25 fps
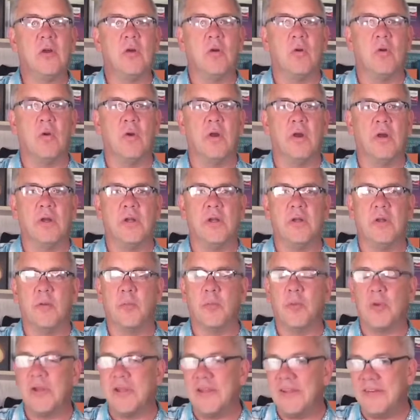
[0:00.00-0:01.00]
or your
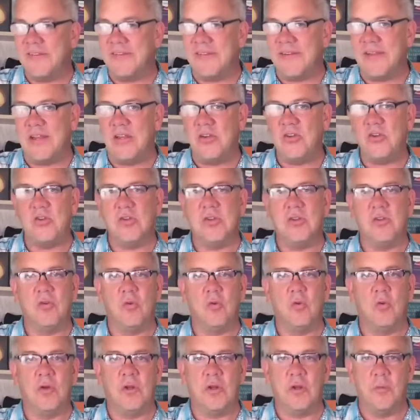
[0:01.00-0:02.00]
PlayStation
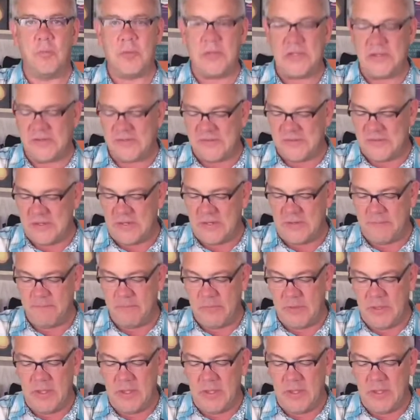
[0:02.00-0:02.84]
or your PC,